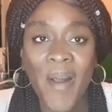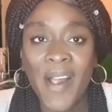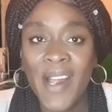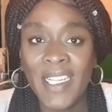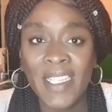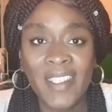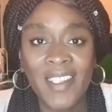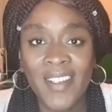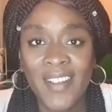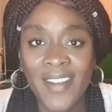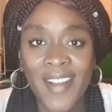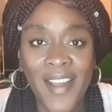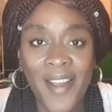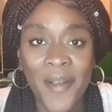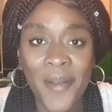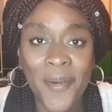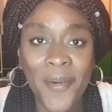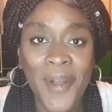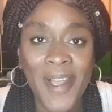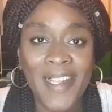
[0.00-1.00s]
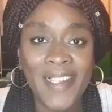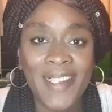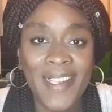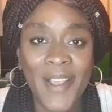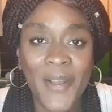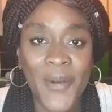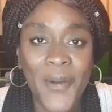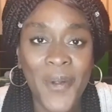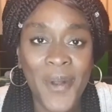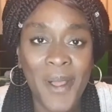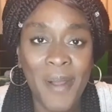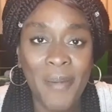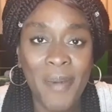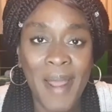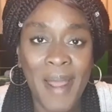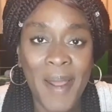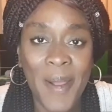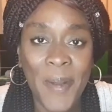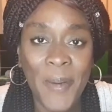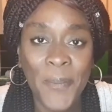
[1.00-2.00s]
don't know, what is it all
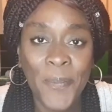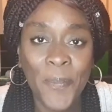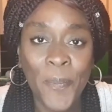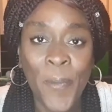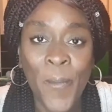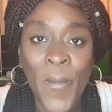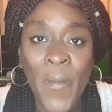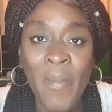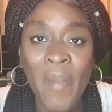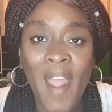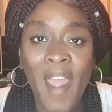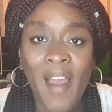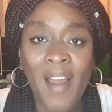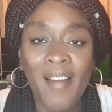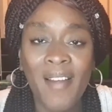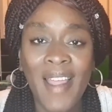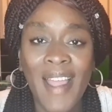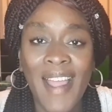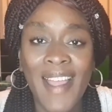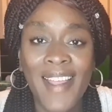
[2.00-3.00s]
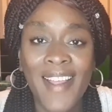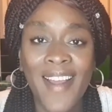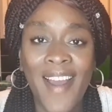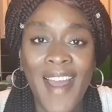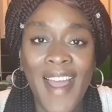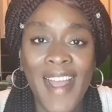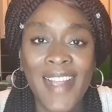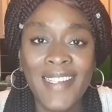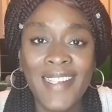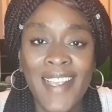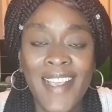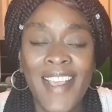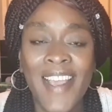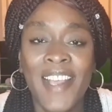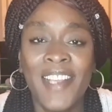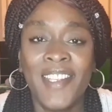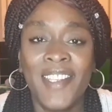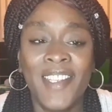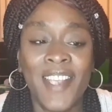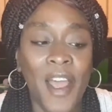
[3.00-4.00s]
about? Okay guys,
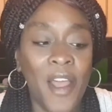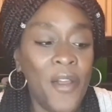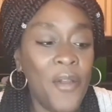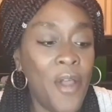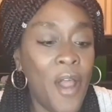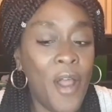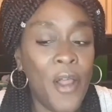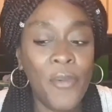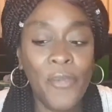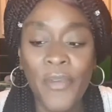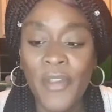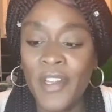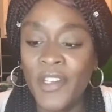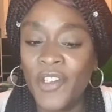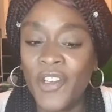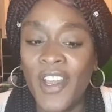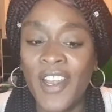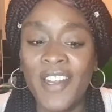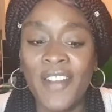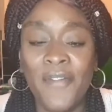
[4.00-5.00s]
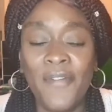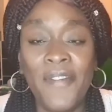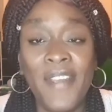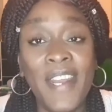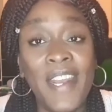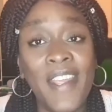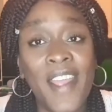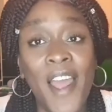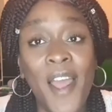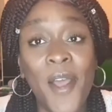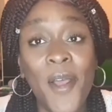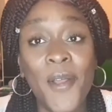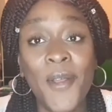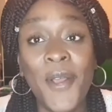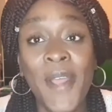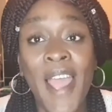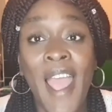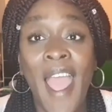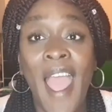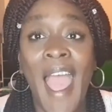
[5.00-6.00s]
so hope you enjoyed the
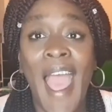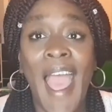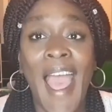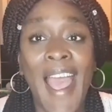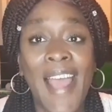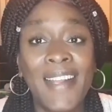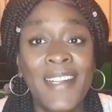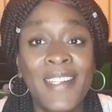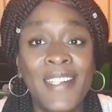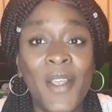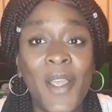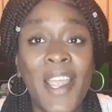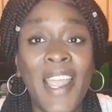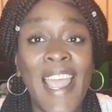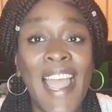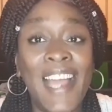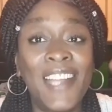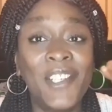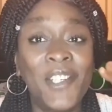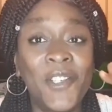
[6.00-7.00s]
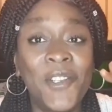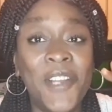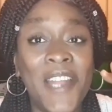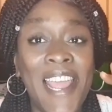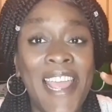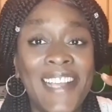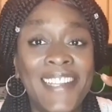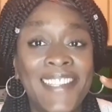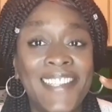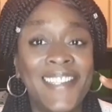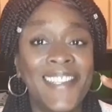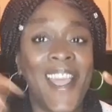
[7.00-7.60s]
video and catch you next